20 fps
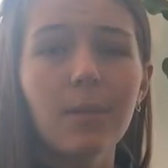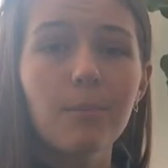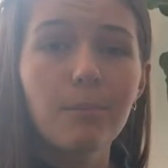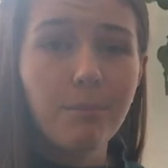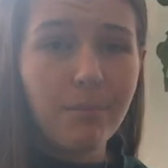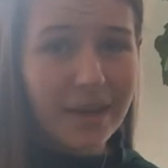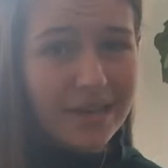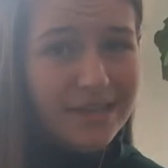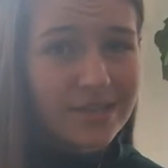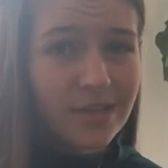
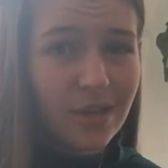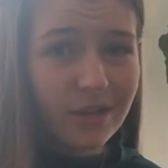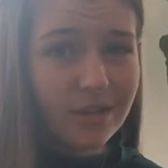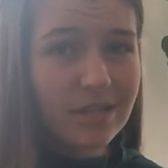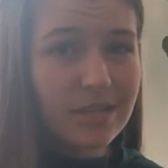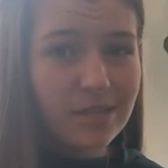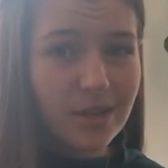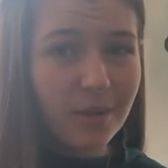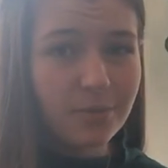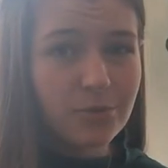Based on
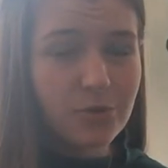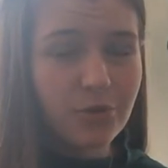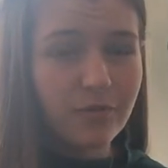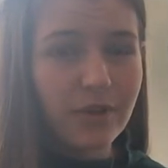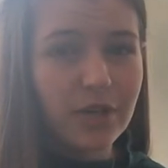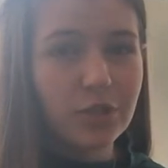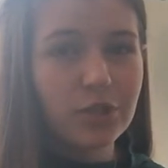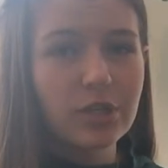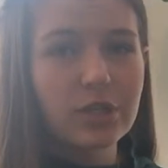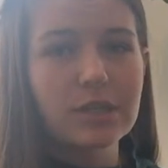these
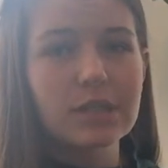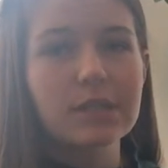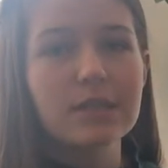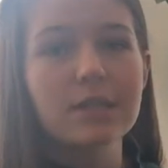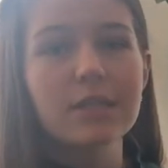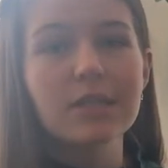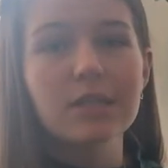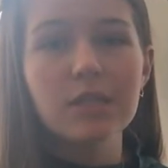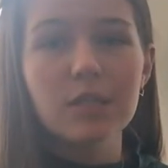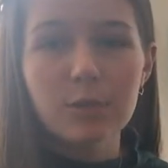observations,
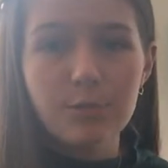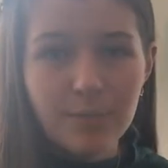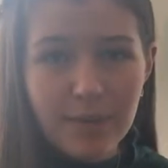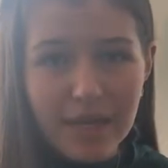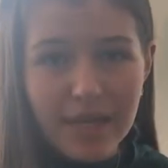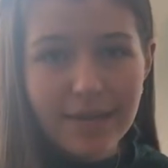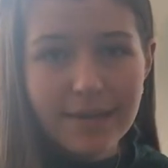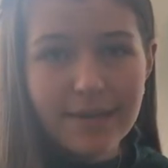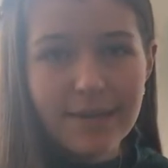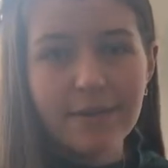the
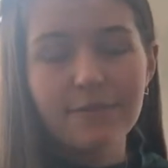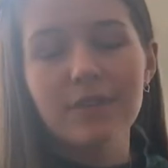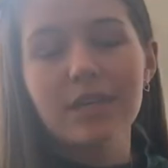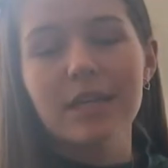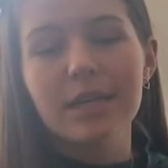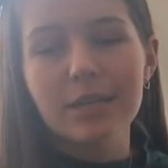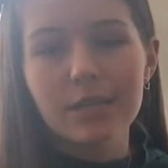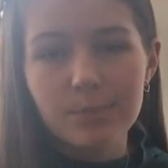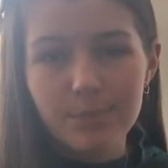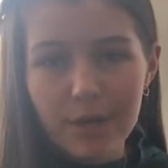speed of the
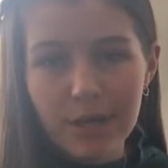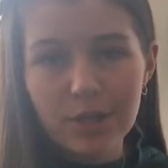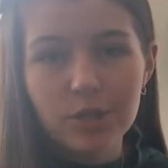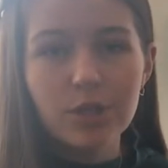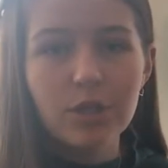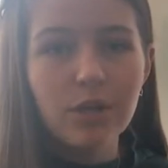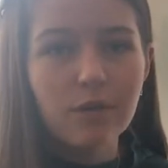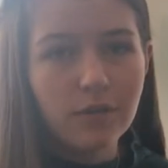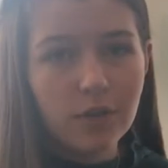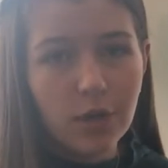
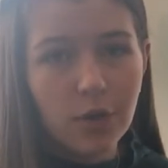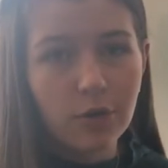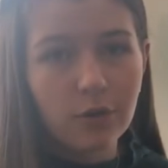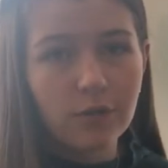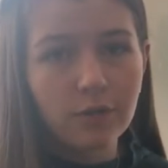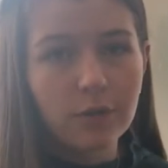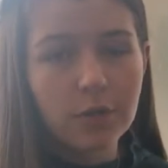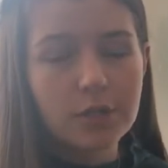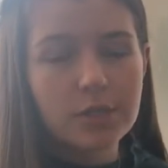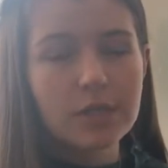expansion of the
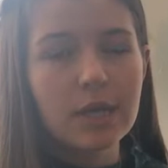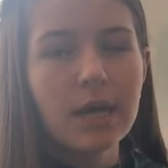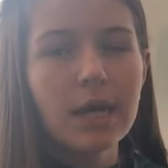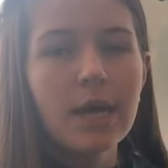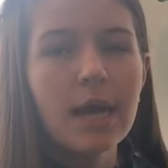universe